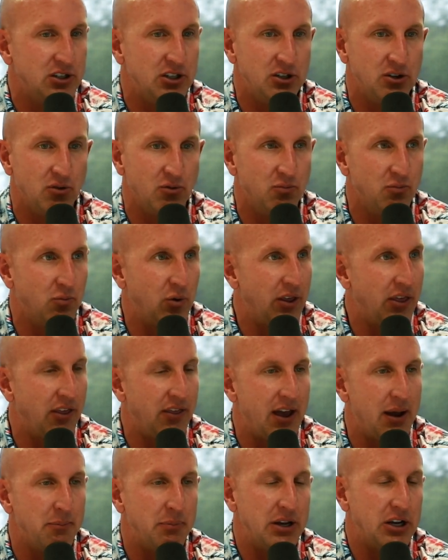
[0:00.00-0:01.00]
You know,
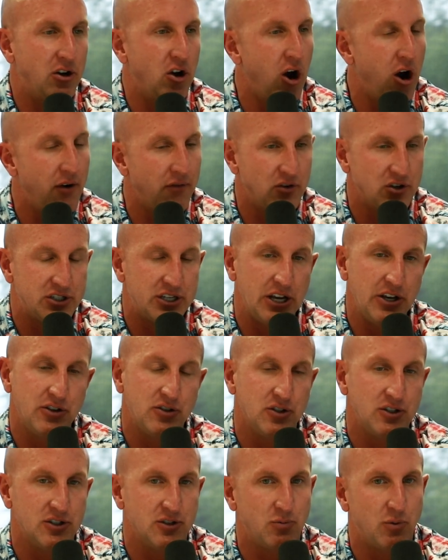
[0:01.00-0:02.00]
whether that be
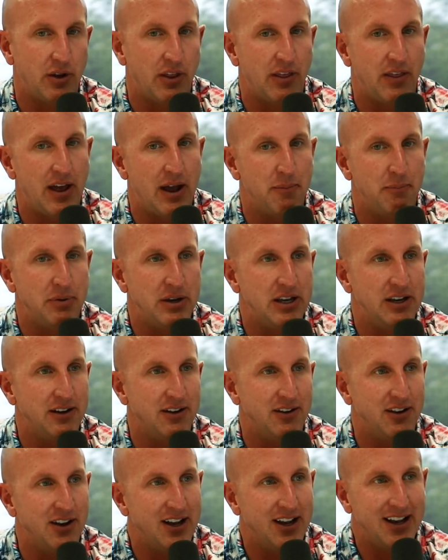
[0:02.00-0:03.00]
conversations, whether that
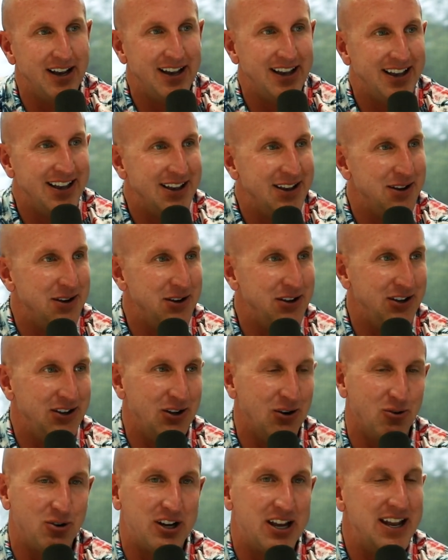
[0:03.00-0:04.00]
be,
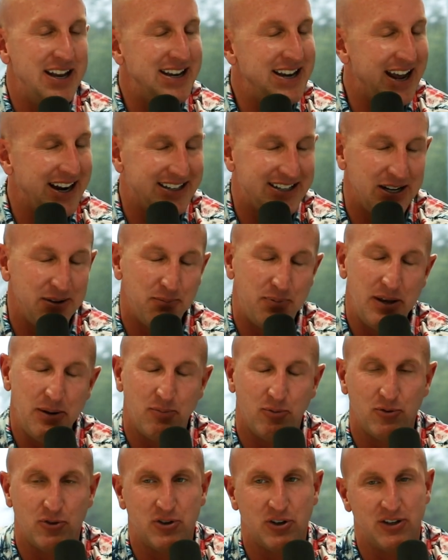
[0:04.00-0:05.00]
you know, connecting
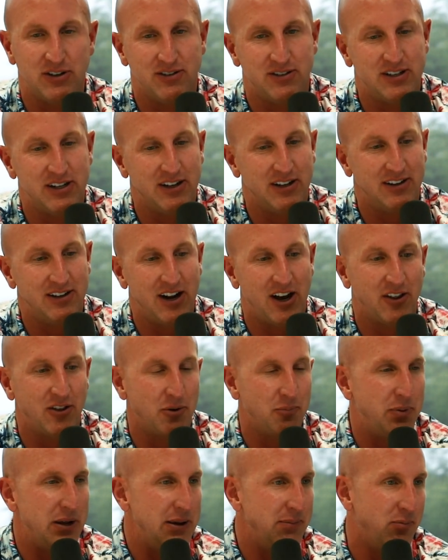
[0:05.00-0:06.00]
people to
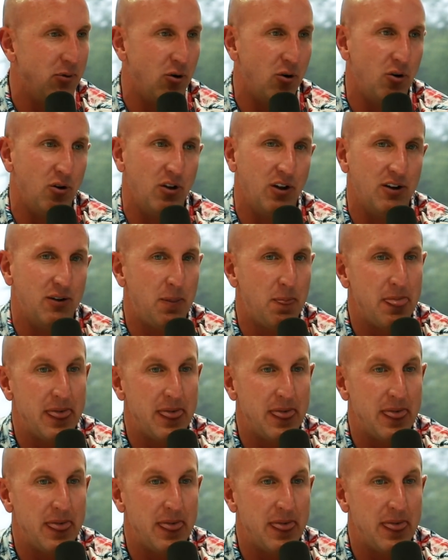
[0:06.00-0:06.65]
other people,